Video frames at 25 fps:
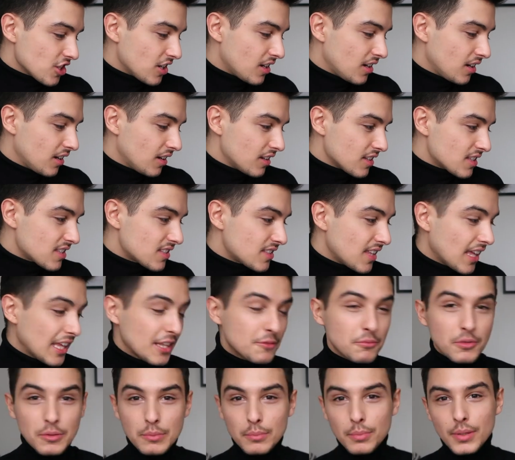a
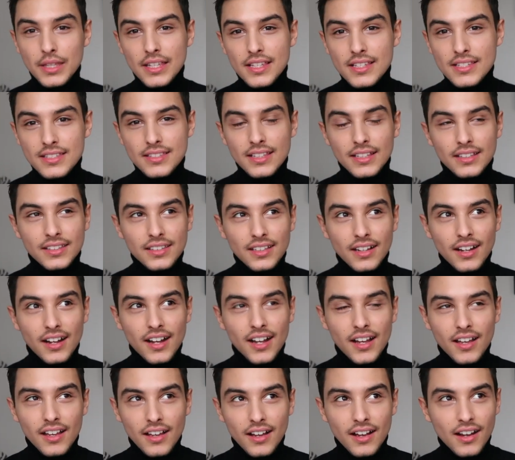statement piece that
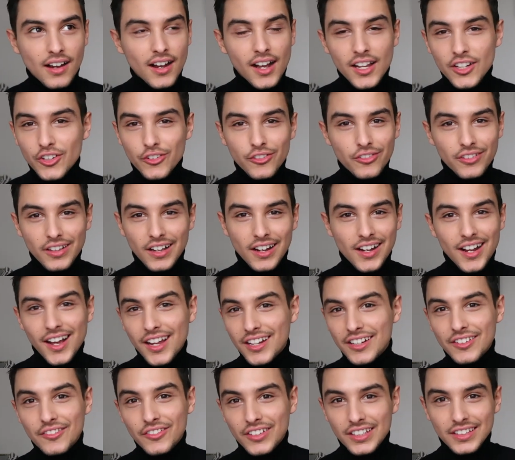I can't,
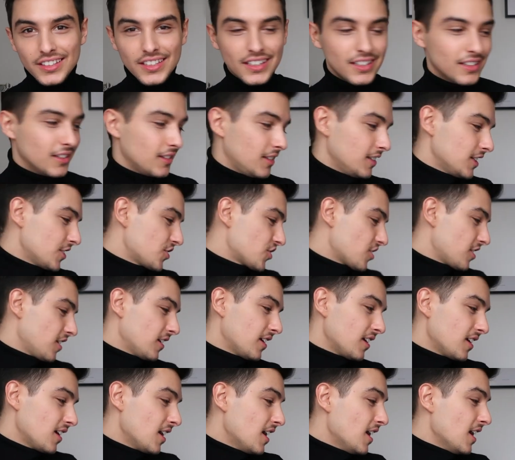can't even deal,
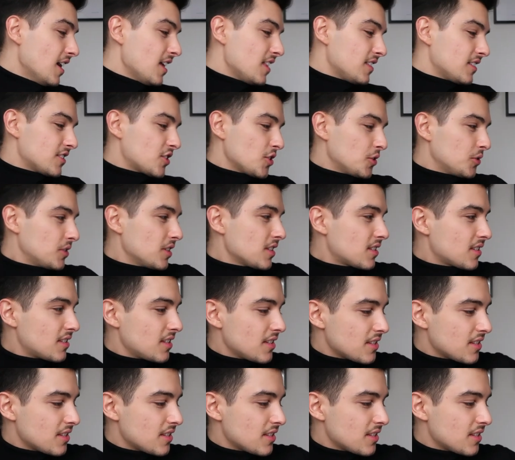literally. So this